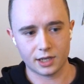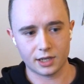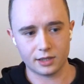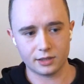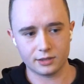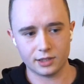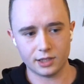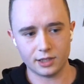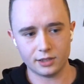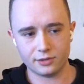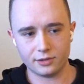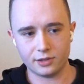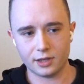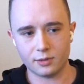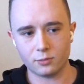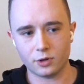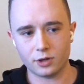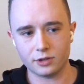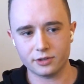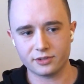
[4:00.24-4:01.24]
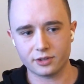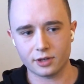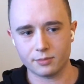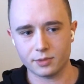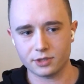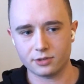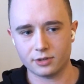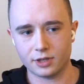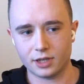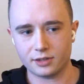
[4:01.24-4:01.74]
And yeah, the M1 is
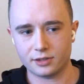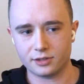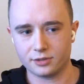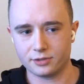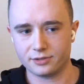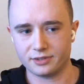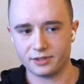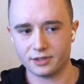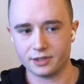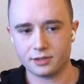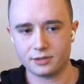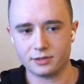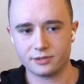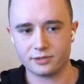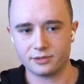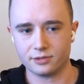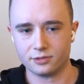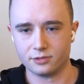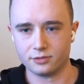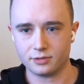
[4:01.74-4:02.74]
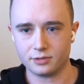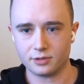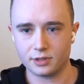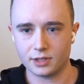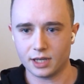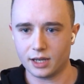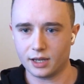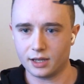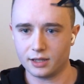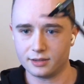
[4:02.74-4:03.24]
coming to AccuRC soon,
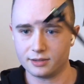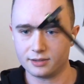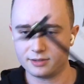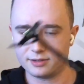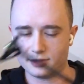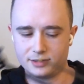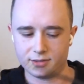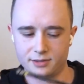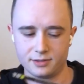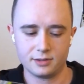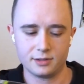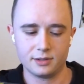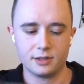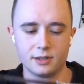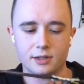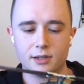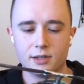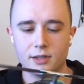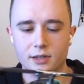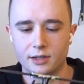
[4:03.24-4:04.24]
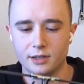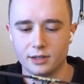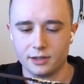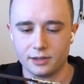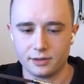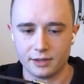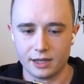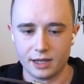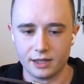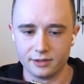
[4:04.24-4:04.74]
and
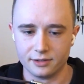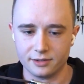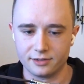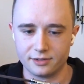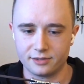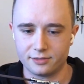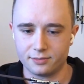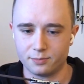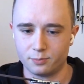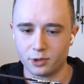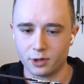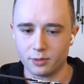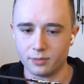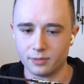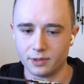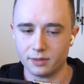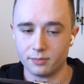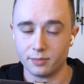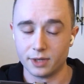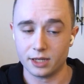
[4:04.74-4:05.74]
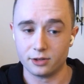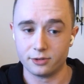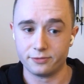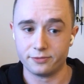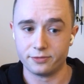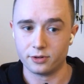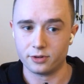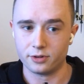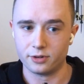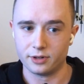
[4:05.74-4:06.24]
that is probably a matter
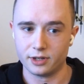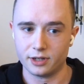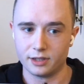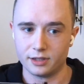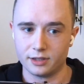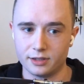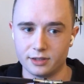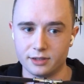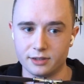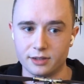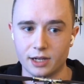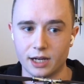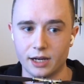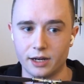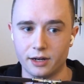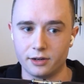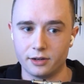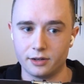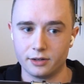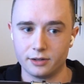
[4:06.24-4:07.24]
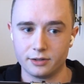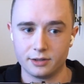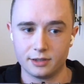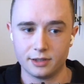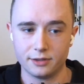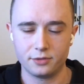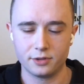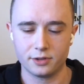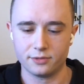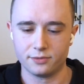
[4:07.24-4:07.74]
for an entire
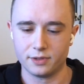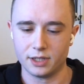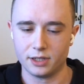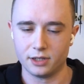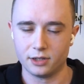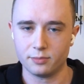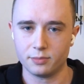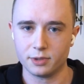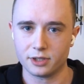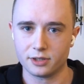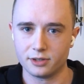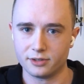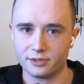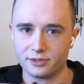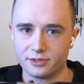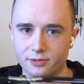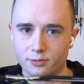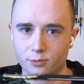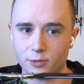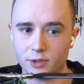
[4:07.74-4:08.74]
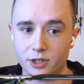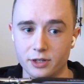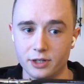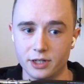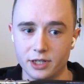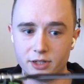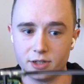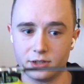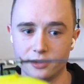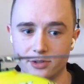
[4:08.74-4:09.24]
different video because
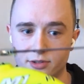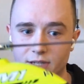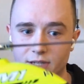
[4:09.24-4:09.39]
we're here